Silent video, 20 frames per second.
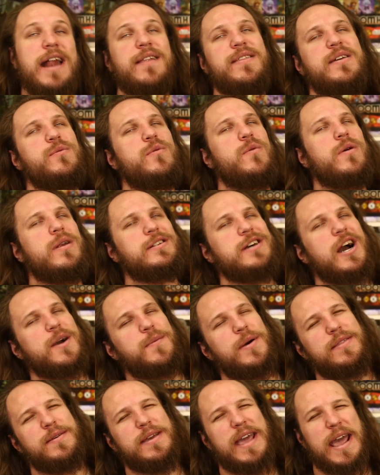anything we want to talk
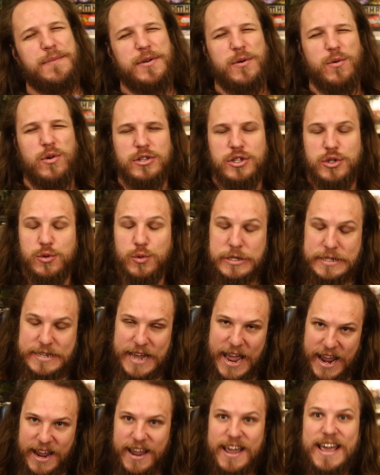about in the gaming world
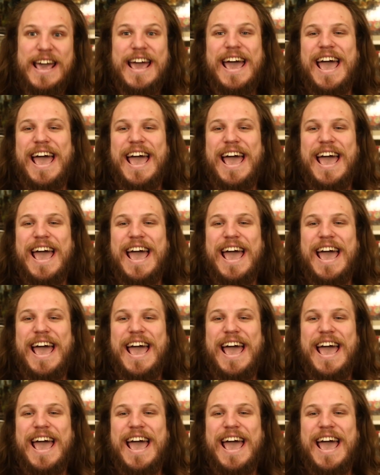today.